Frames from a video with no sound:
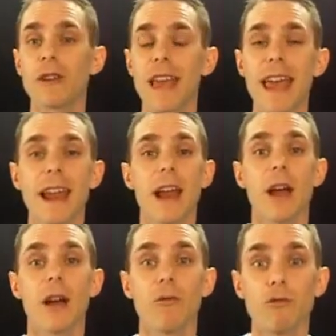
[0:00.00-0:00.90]
that
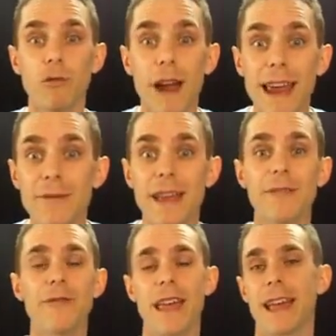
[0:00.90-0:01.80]
create
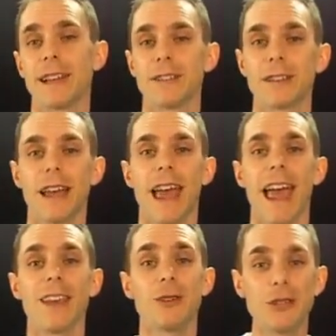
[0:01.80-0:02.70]
raving fans.
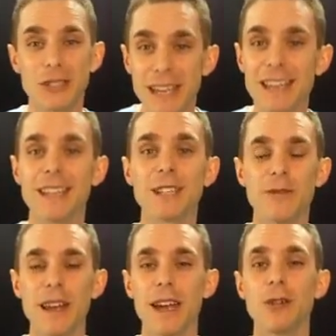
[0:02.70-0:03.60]
And you'll see
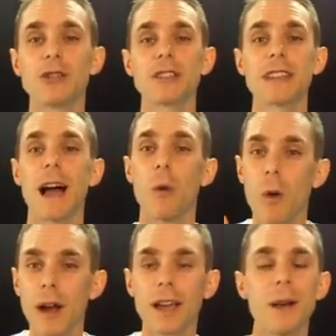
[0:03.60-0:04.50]
in this video just
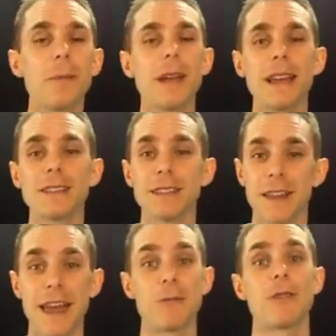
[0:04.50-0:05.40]
how one company
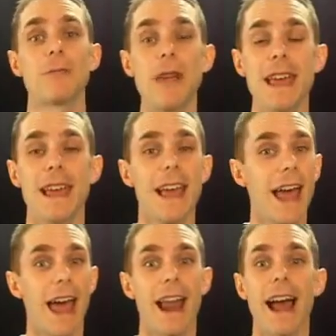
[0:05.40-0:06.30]
has done that with
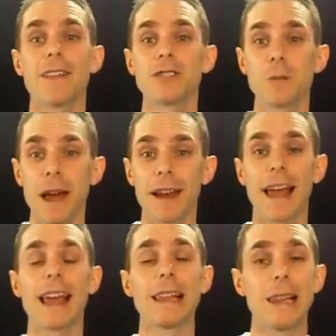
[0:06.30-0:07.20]
me, and I have
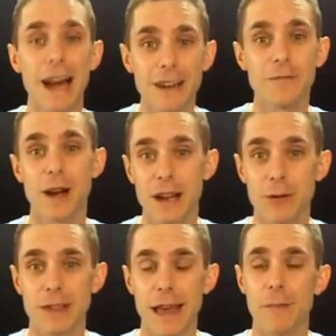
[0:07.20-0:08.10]
spent a lot
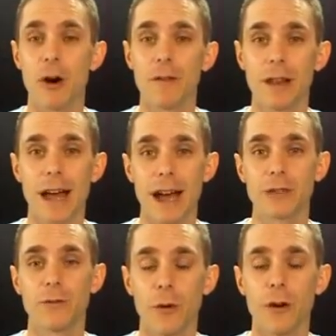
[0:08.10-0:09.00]
of money with them over the
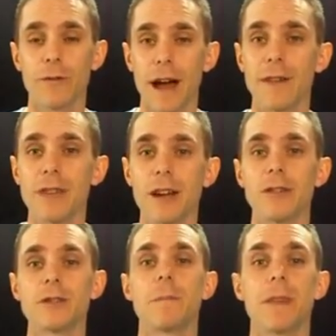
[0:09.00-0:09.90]
last 4 or
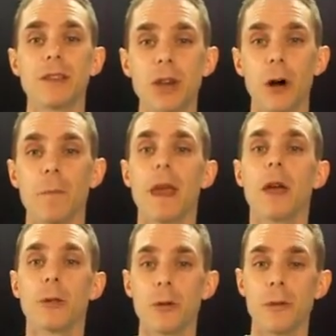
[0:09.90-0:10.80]
5 years.
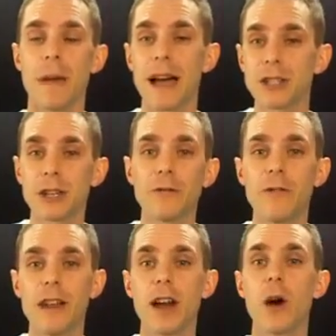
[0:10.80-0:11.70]
So, through the
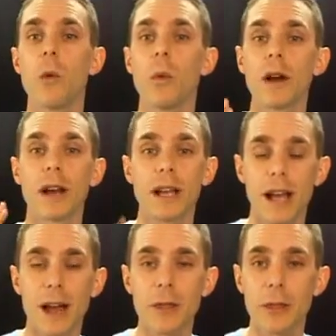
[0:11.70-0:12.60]
magic of video, we're
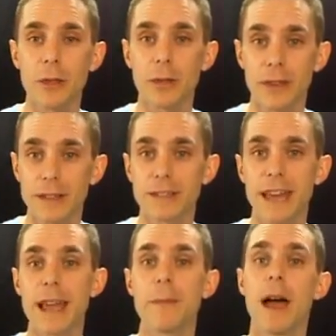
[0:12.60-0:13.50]
going to cut
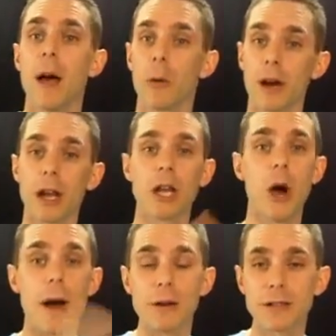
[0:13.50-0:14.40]
this tape, we're
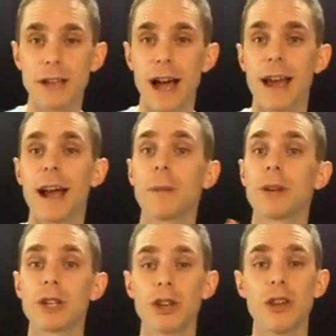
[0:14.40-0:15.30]
going to go
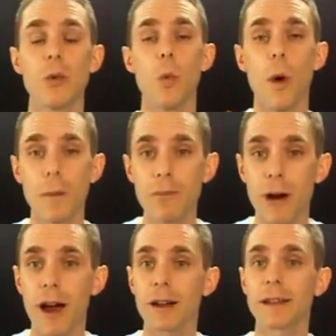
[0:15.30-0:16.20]
outside, I'm going to show you
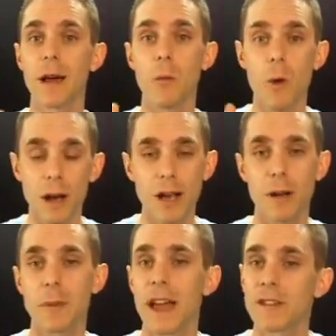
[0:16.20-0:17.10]
what product and
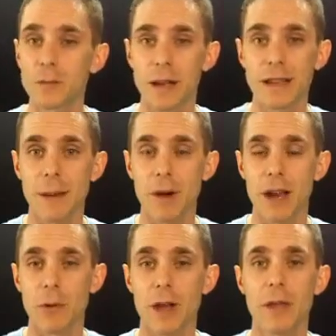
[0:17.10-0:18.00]
what company I've spent
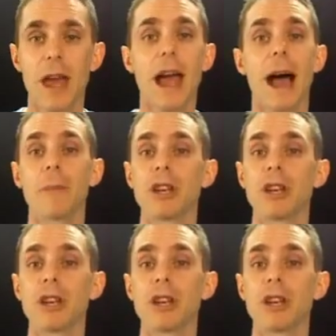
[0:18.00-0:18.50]
that money with,